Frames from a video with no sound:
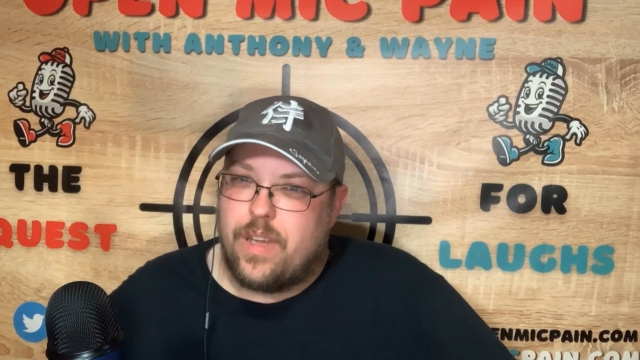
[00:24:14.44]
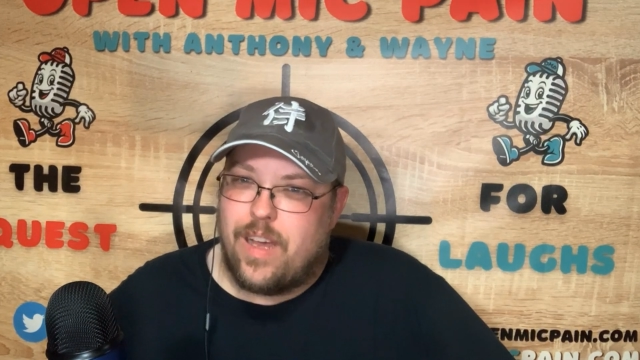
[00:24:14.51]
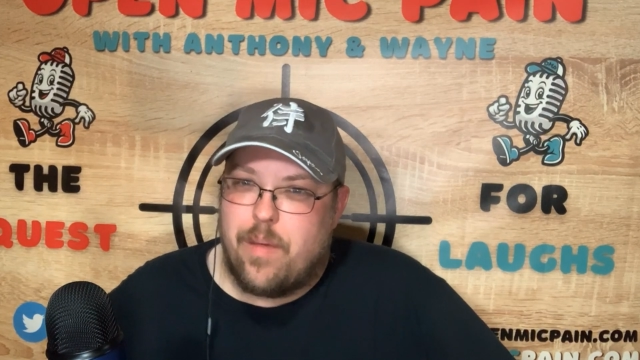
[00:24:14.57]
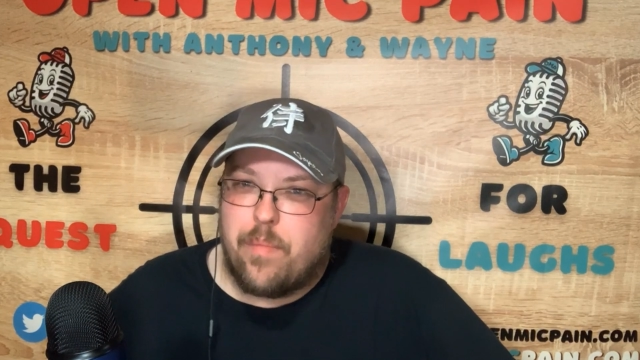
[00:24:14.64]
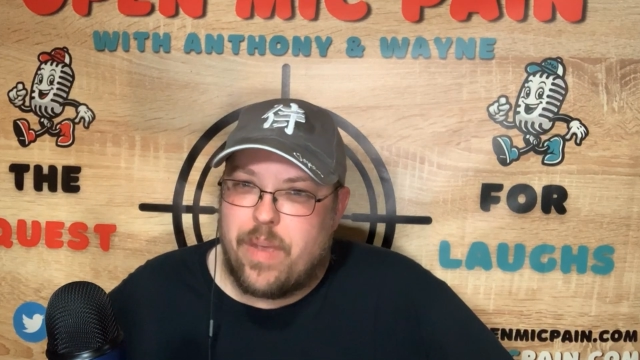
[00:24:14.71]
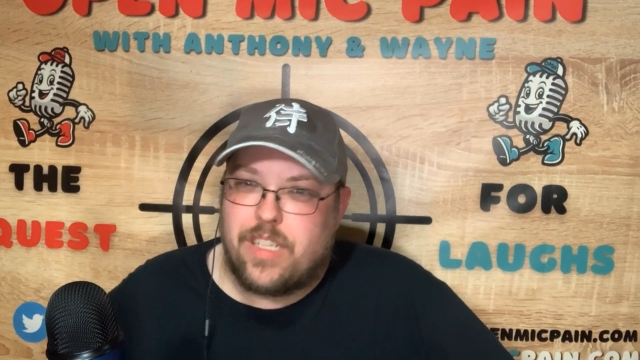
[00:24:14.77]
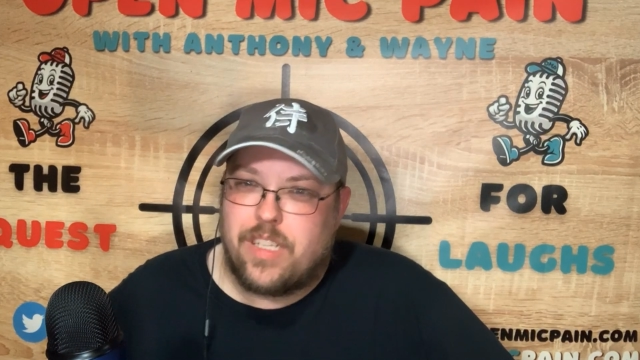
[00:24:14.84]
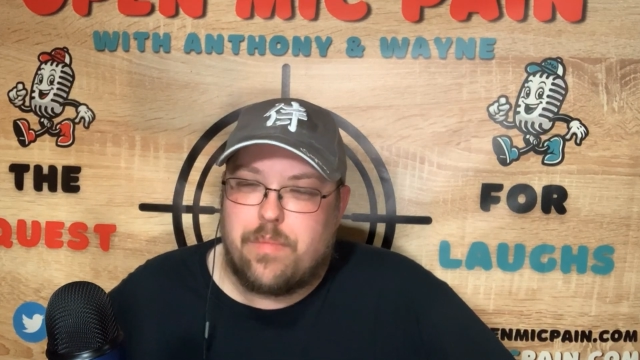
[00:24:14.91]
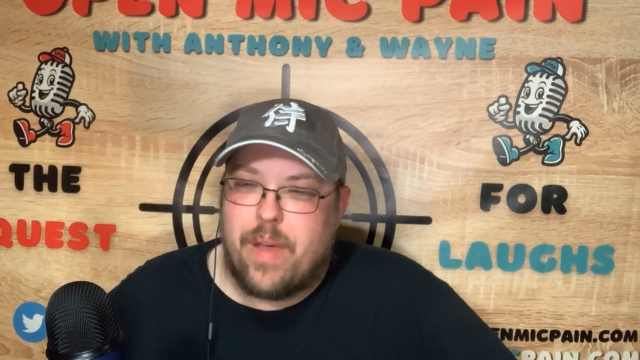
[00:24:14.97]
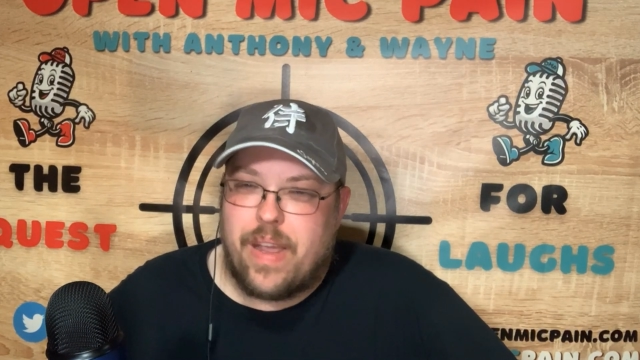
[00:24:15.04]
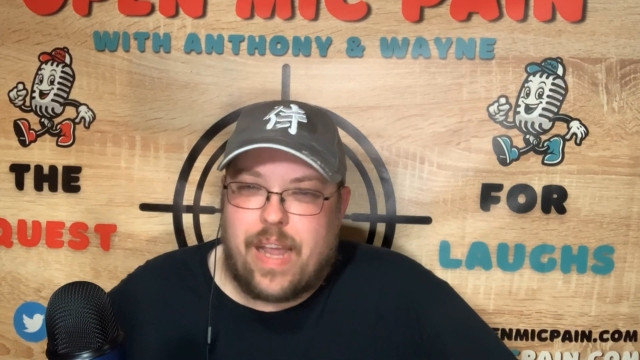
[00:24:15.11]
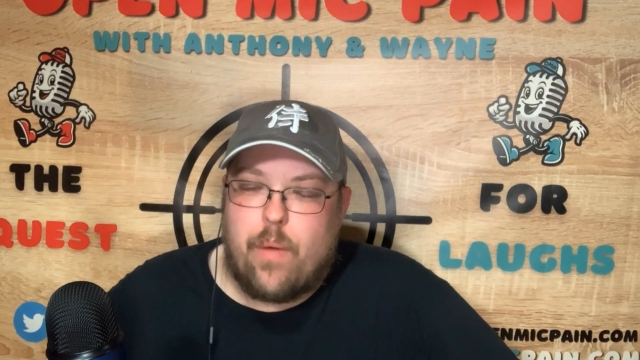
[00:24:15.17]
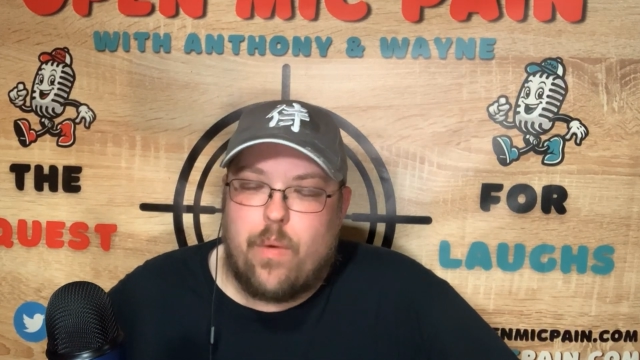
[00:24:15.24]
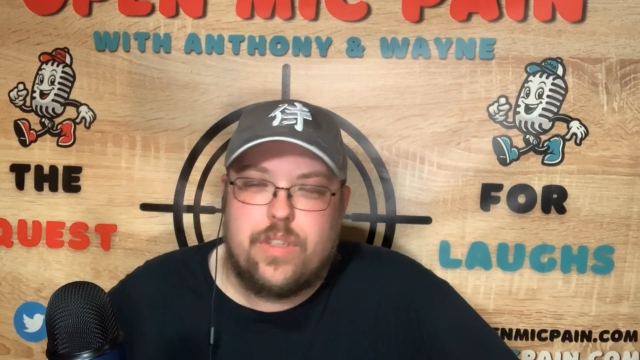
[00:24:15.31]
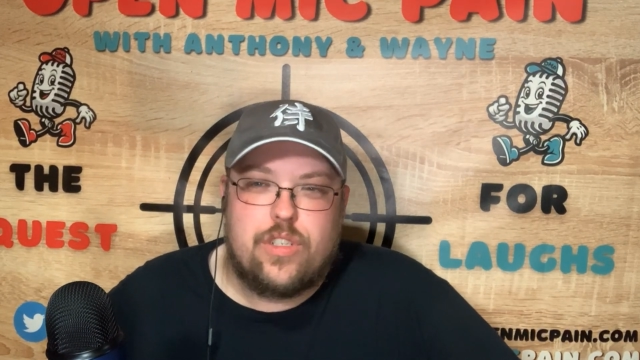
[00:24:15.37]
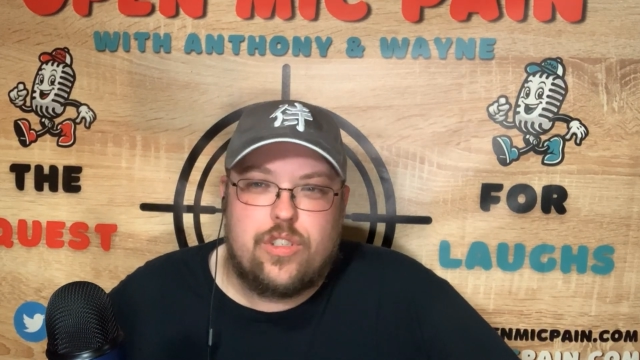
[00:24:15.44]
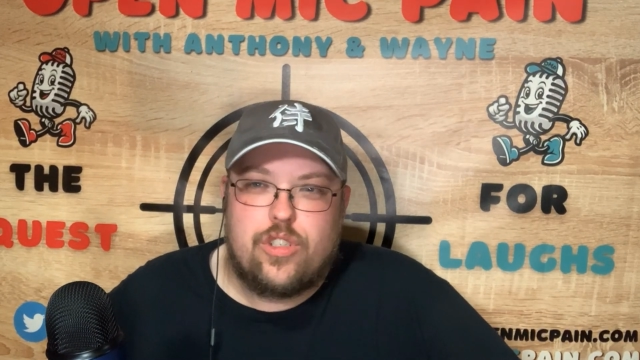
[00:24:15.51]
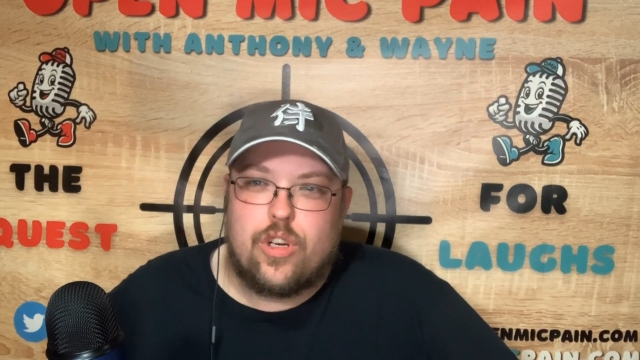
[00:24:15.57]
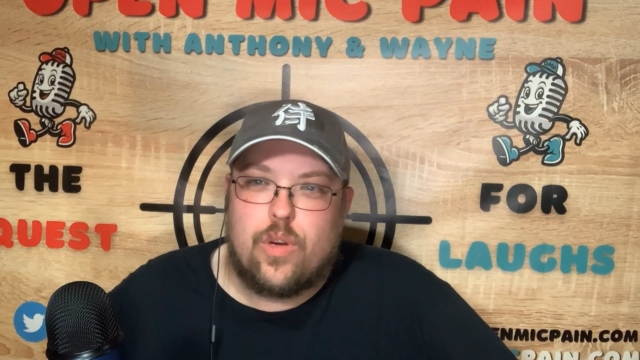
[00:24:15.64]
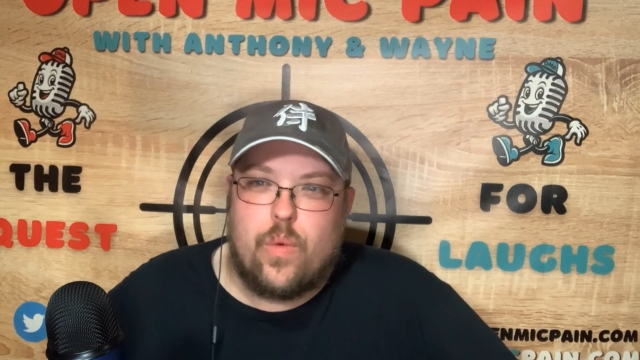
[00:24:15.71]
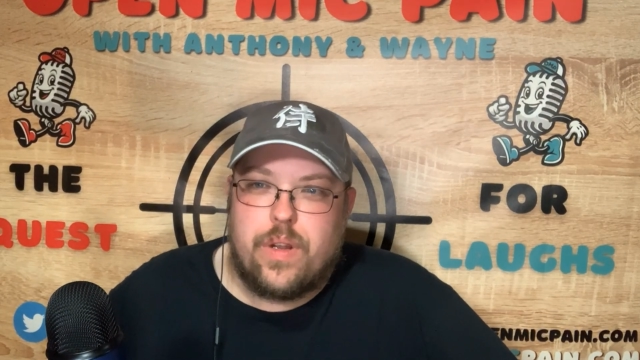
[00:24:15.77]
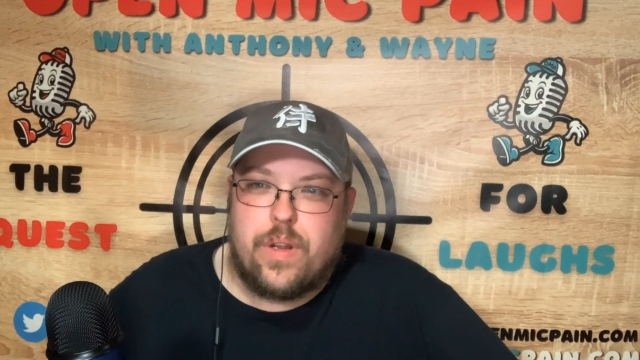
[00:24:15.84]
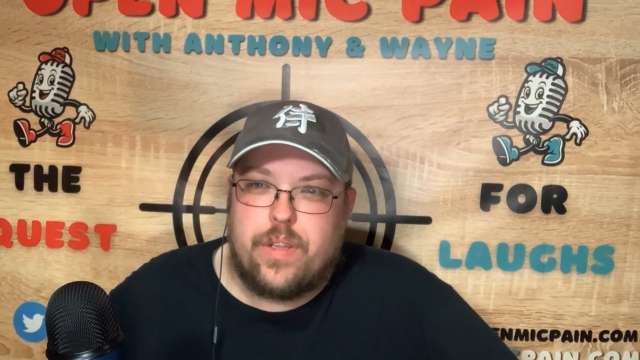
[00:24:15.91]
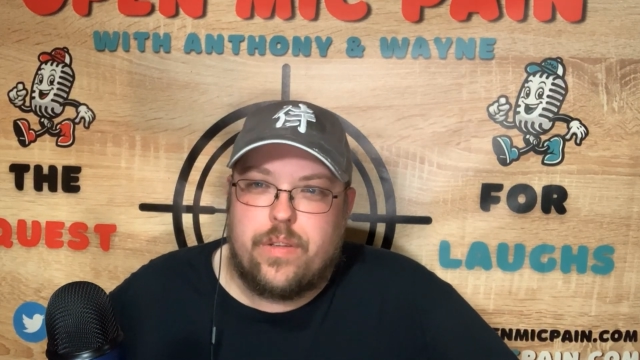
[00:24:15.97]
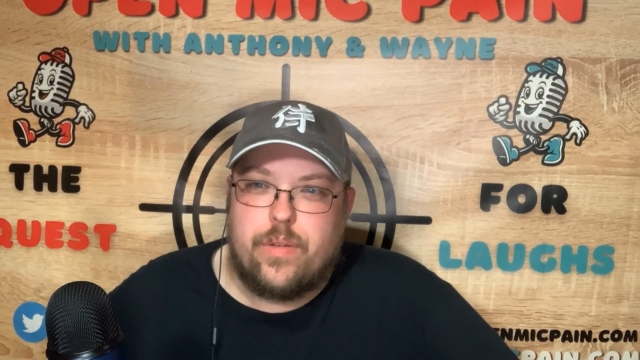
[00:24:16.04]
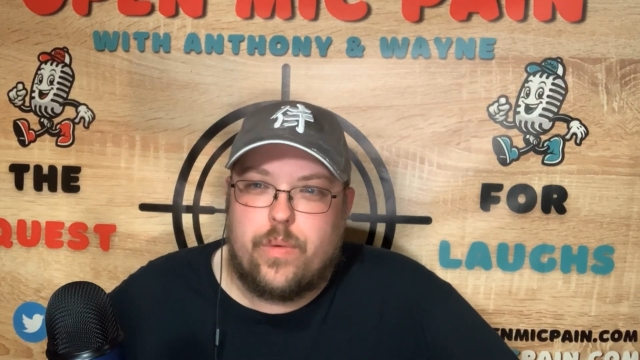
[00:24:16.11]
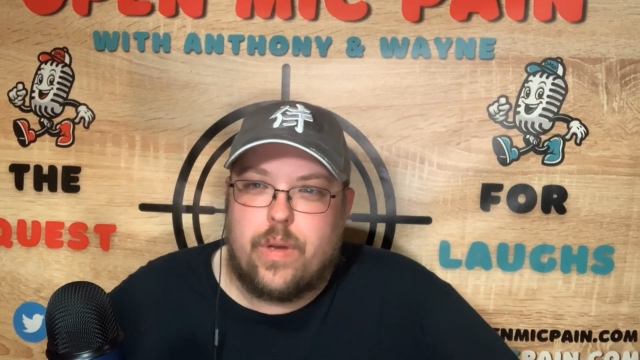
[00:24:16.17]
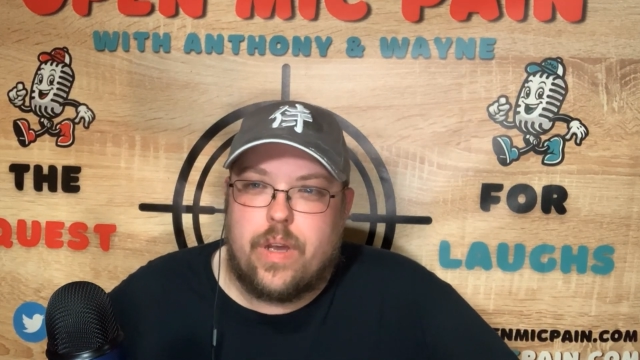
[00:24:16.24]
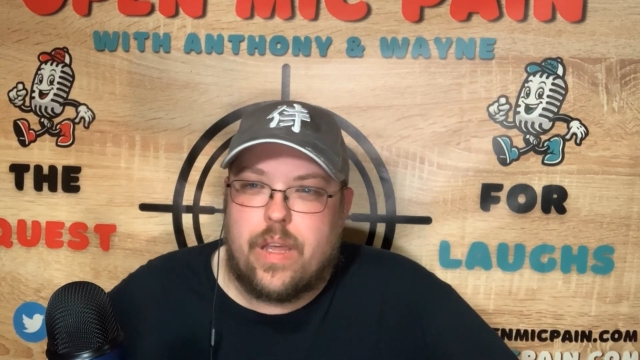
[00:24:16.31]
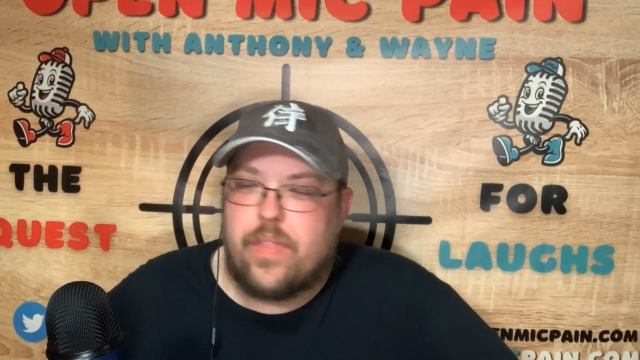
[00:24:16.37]
mixed mic. I wasn't sure what
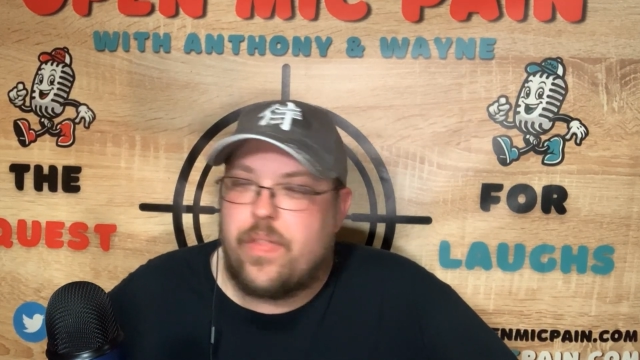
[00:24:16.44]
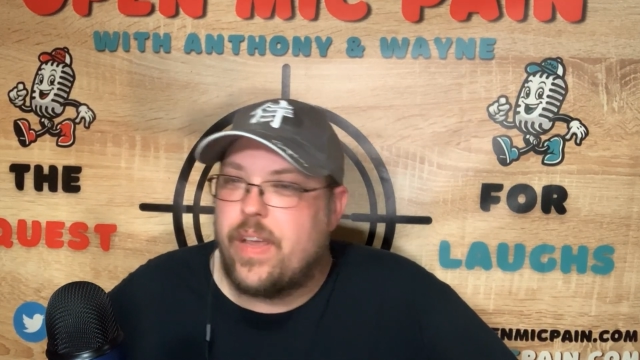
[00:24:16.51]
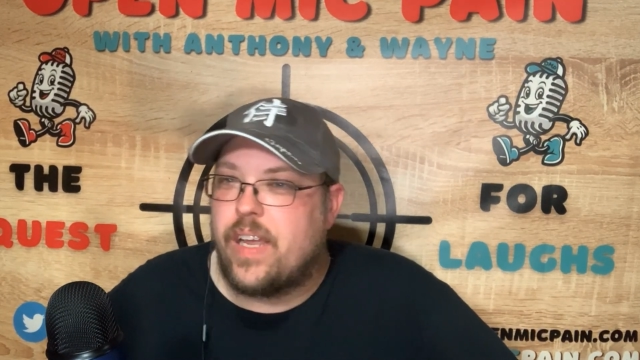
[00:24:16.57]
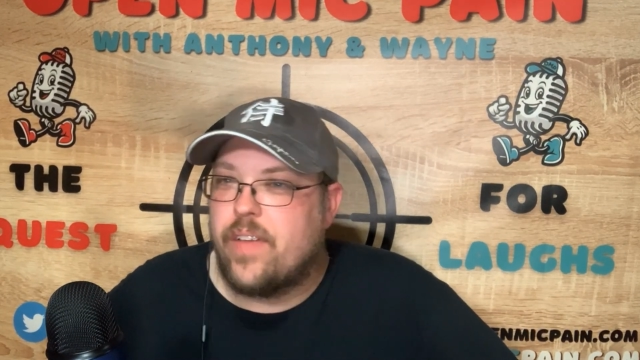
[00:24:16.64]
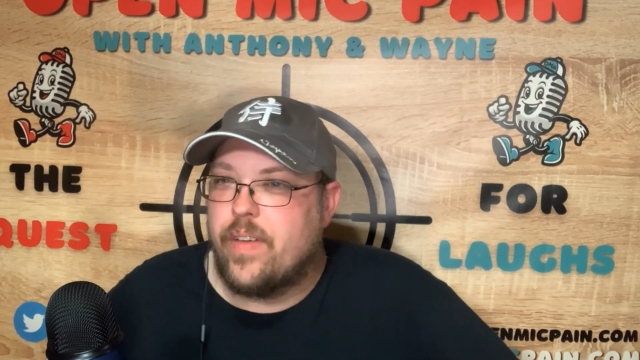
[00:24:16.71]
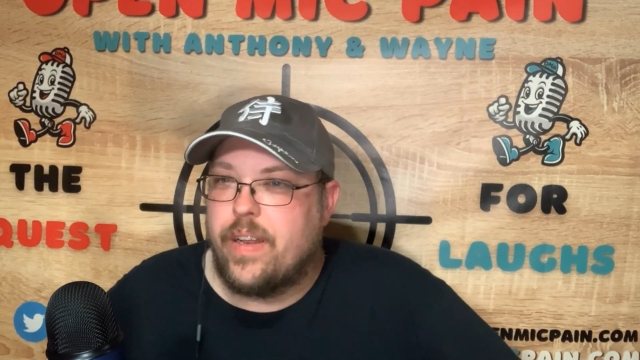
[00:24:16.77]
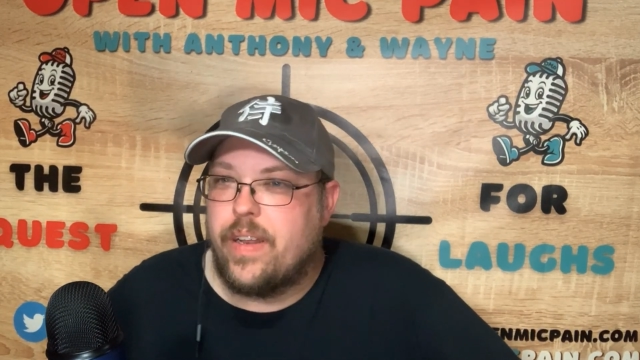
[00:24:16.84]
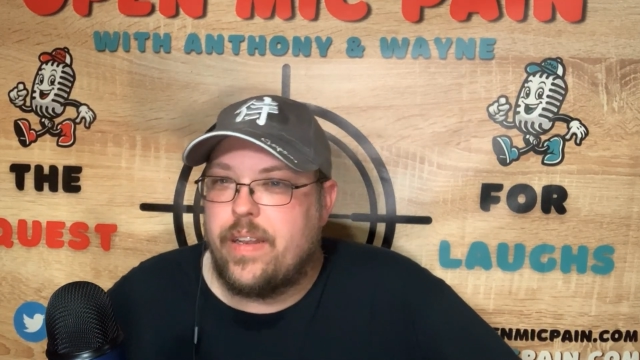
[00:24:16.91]
to think of it